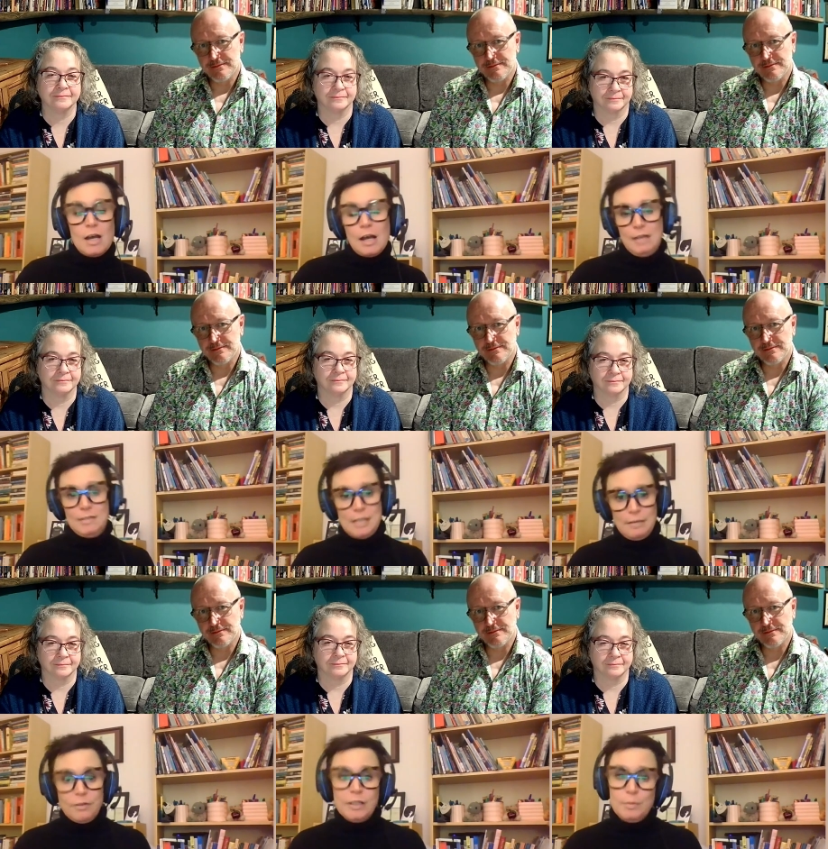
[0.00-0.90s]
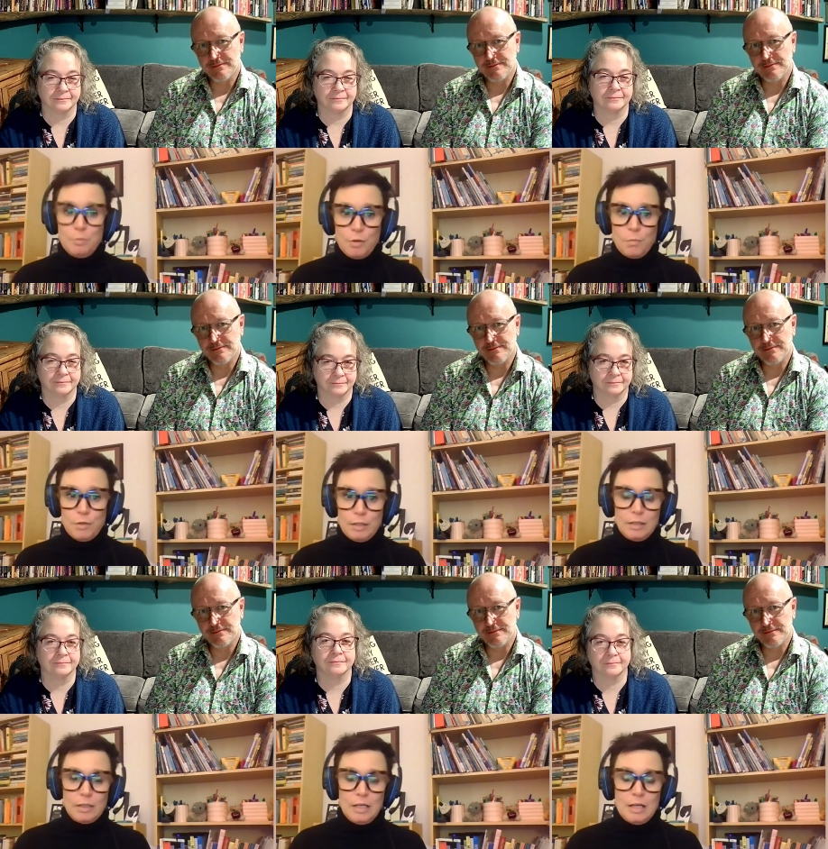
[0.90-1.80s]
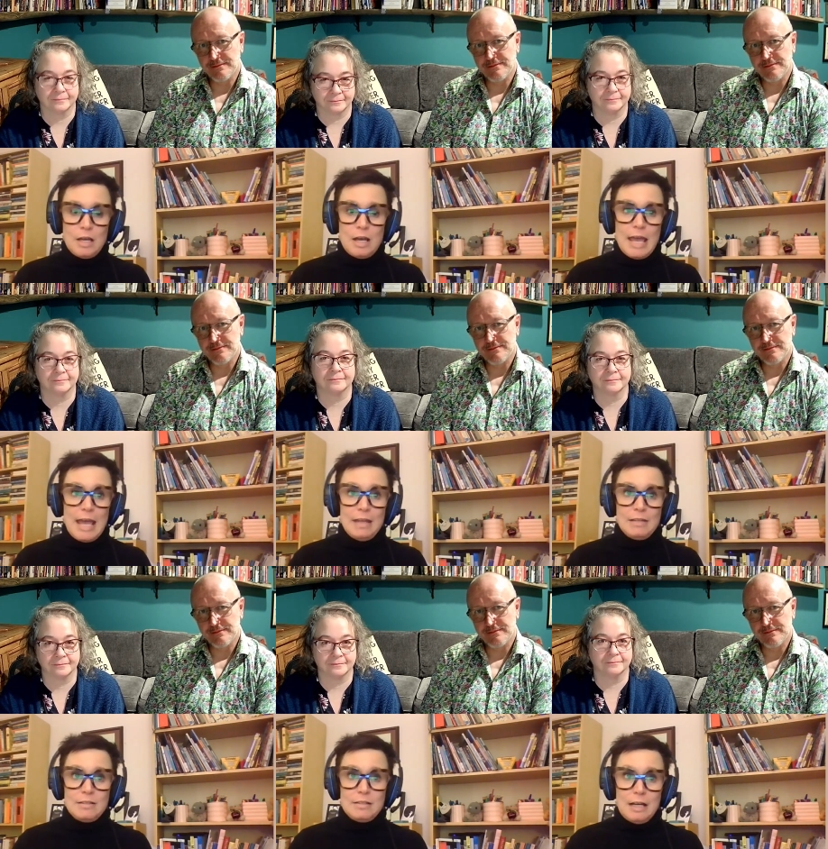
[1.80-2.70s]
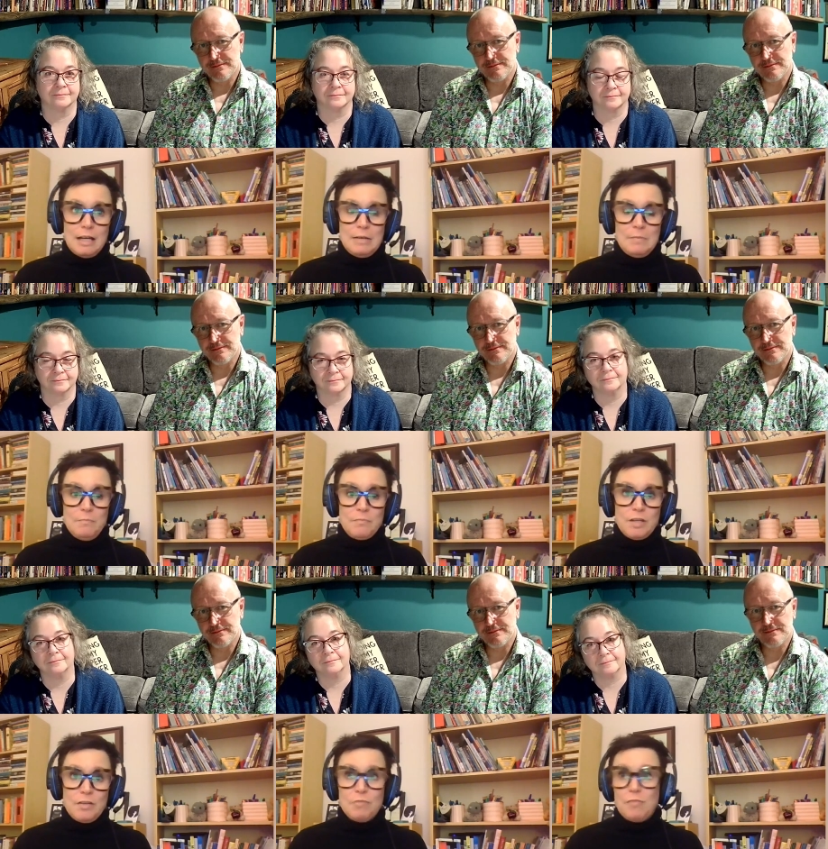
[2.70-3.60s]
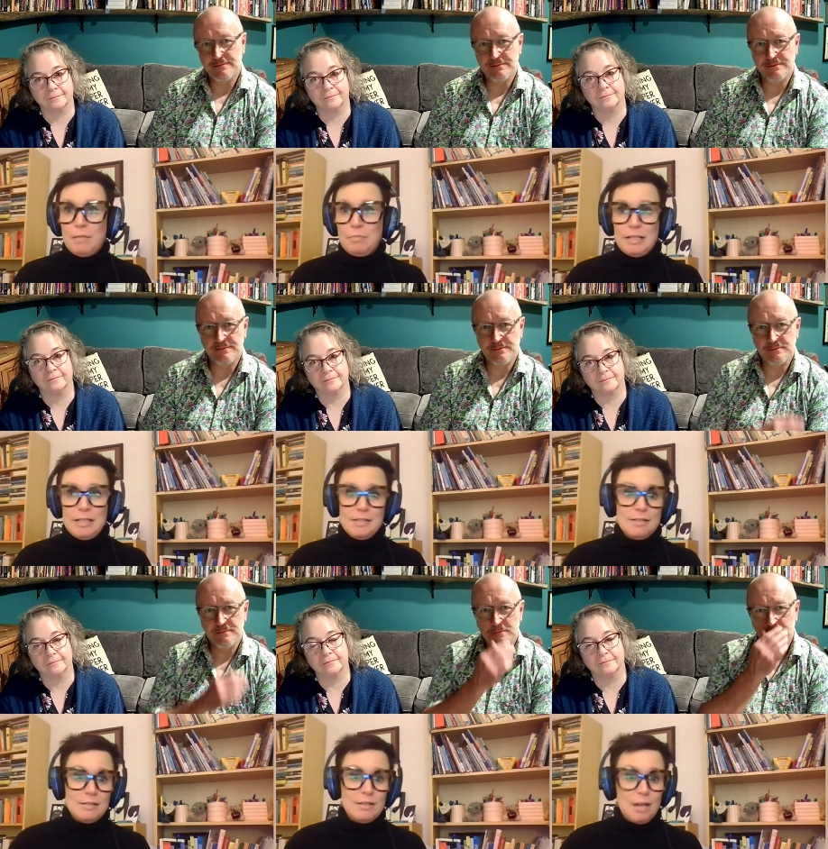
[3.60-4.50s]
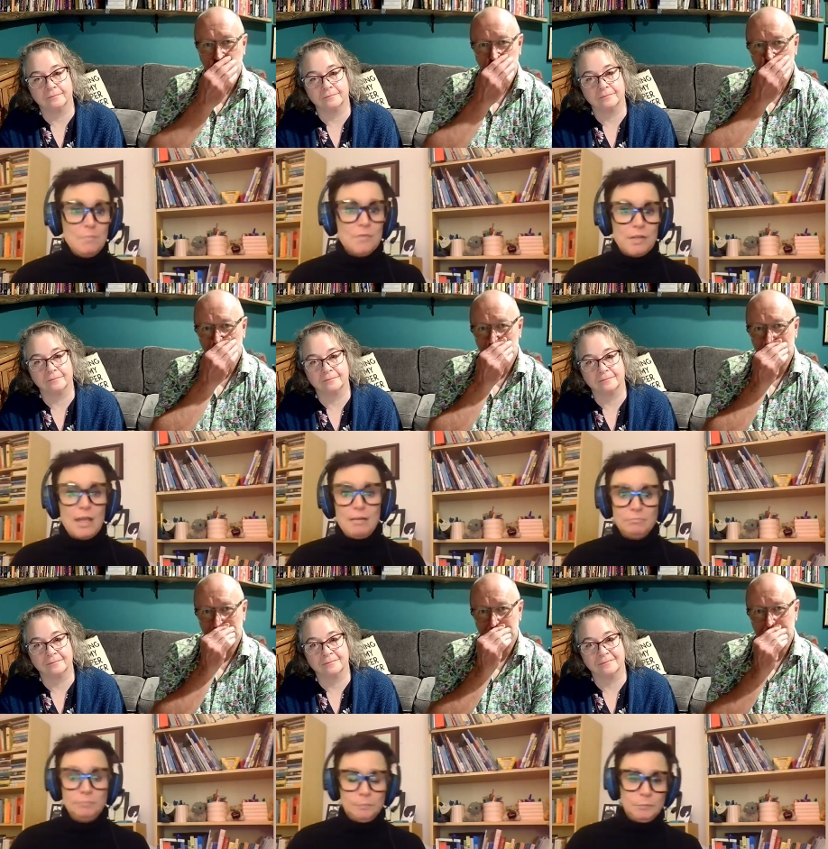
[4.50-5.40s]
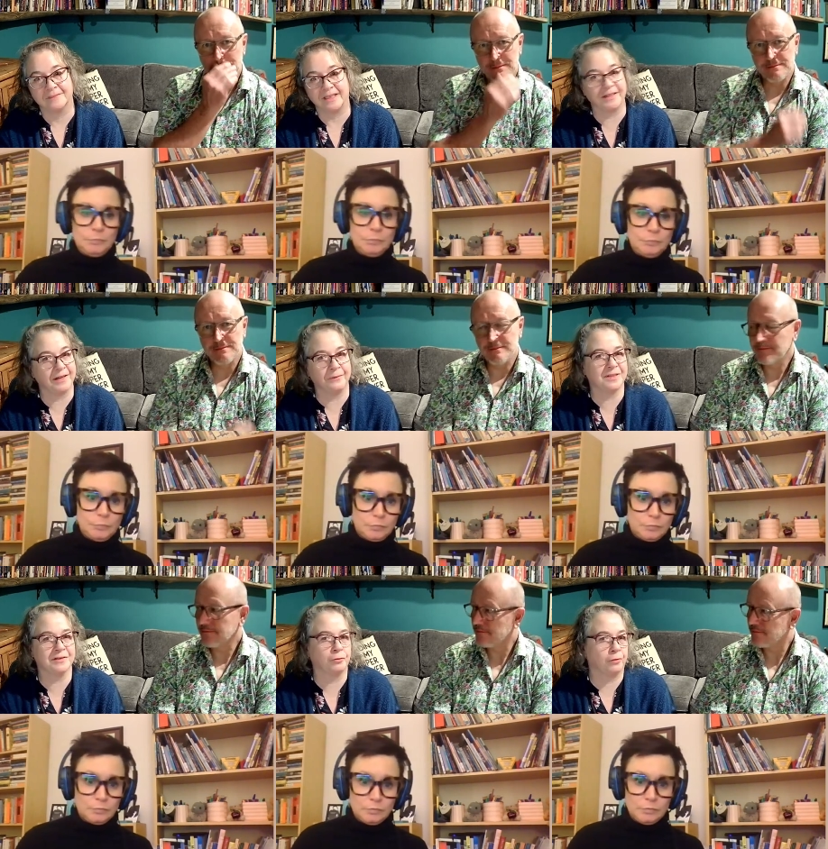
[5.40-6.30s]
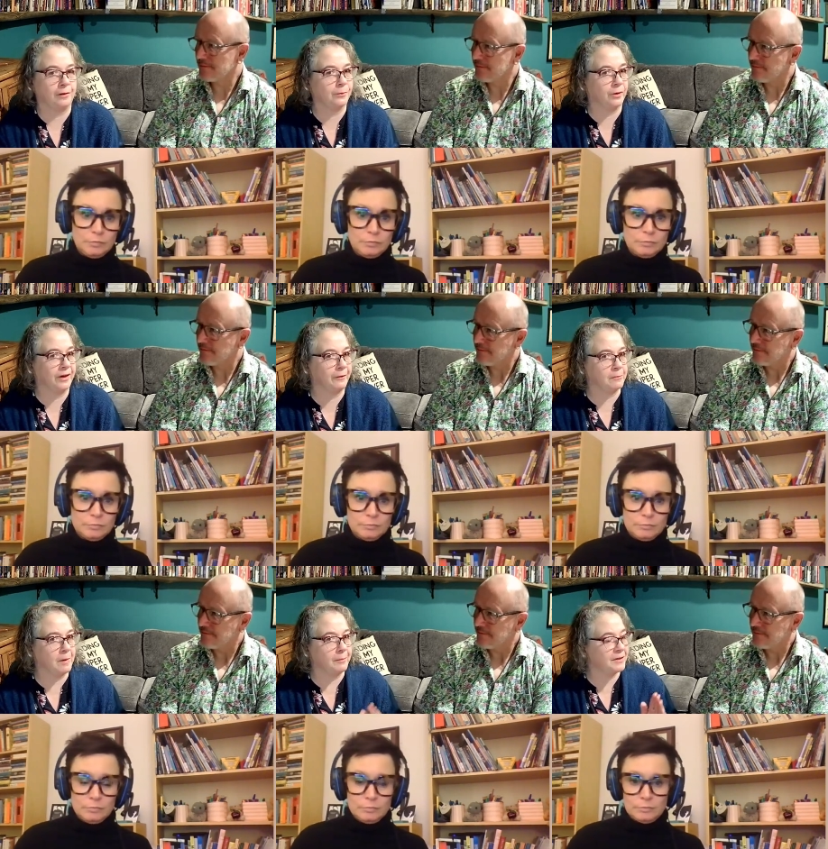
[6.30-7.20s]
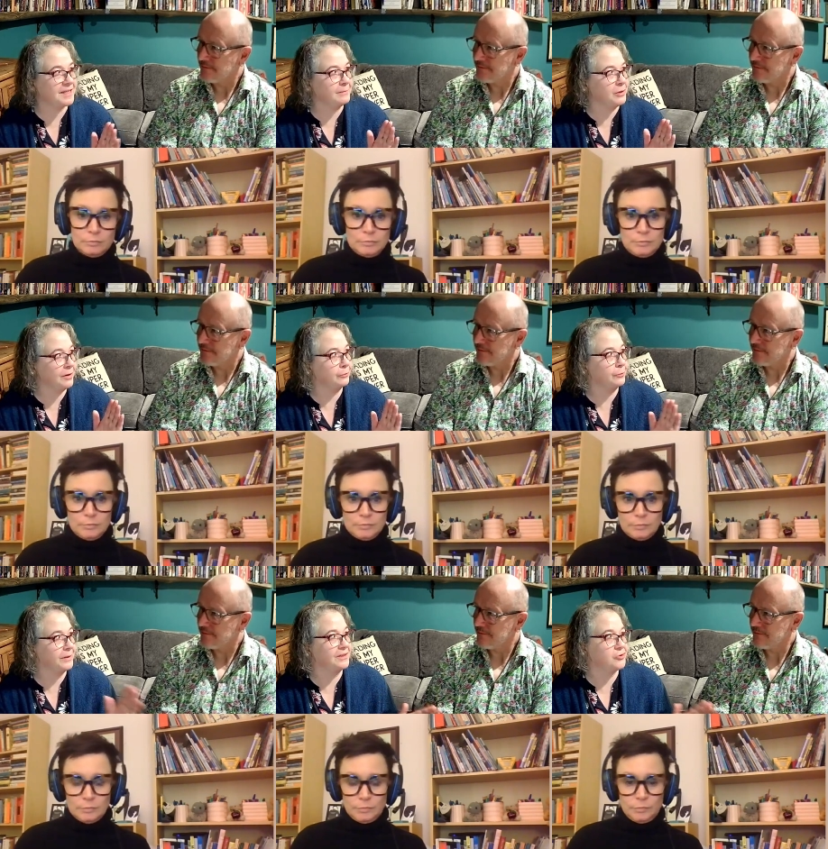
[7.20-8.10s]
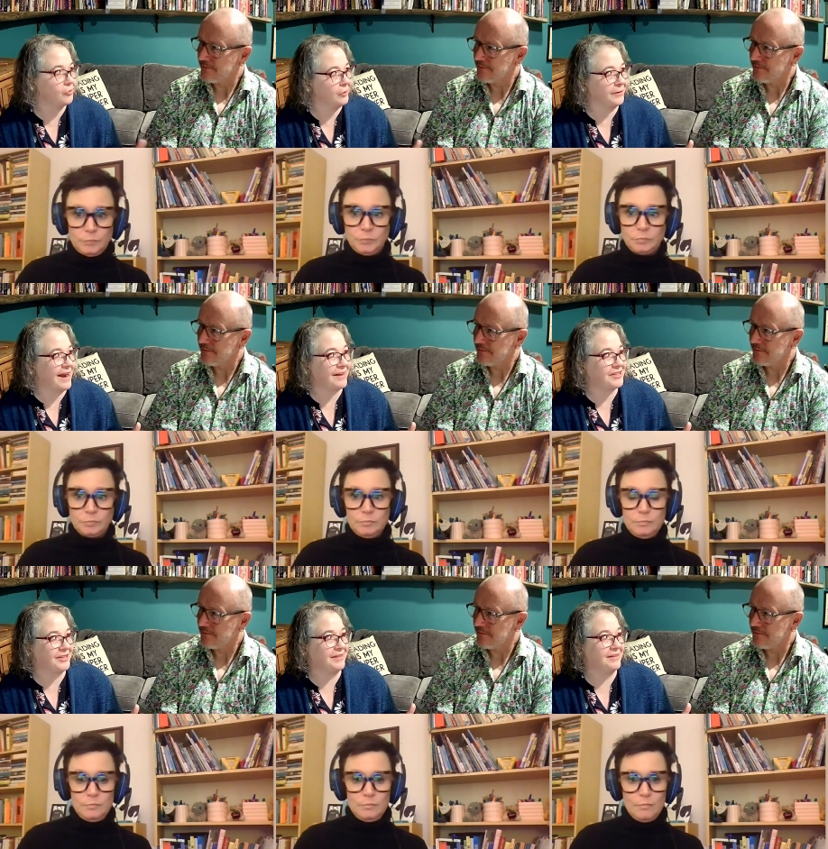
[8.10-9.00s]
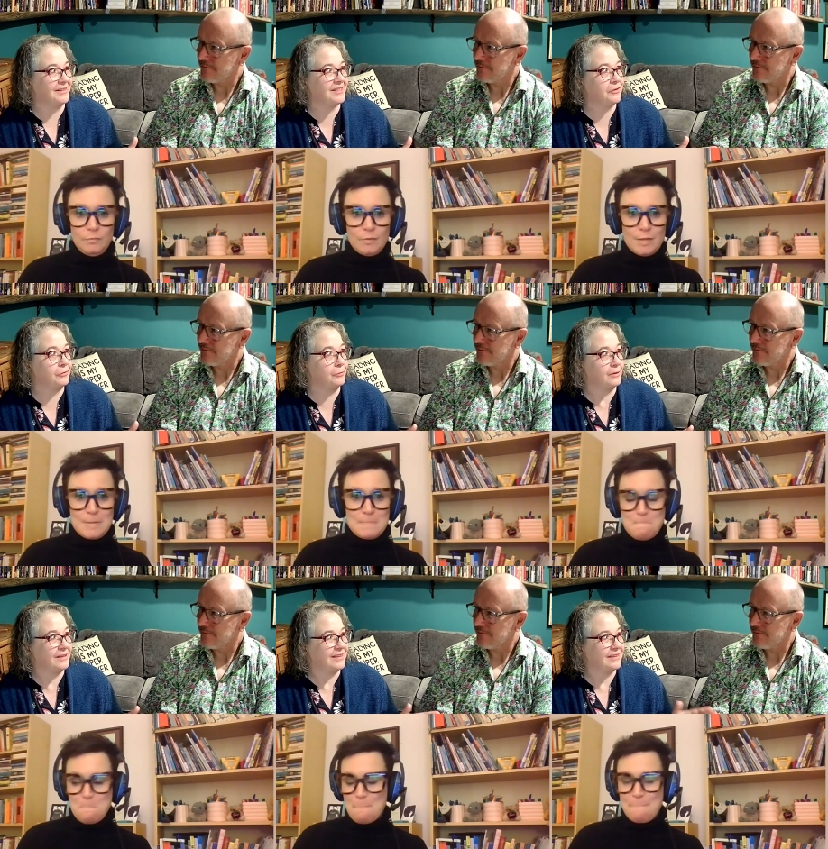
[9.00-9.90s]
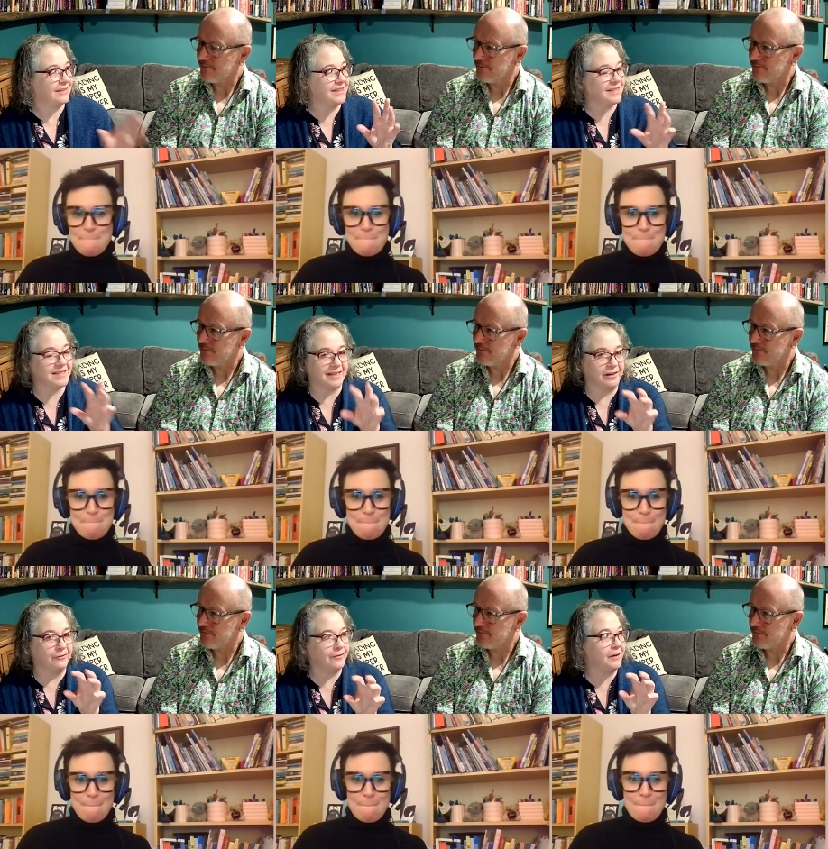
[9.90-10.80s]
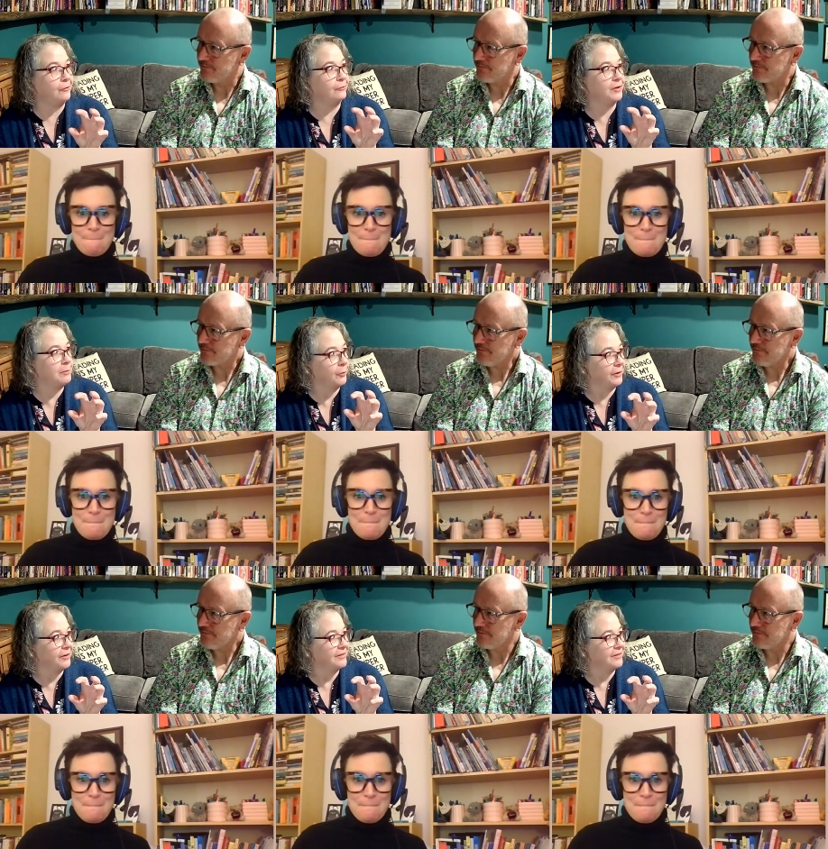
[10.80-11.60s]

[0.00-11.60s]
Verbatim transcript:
Speaker 1: uh, safely and appropriately and um, the right places and times for that.
Speaker 2: It, it was incredible. And I remember, Tim, you had a really strong reaction to Leigh's innovative keyboard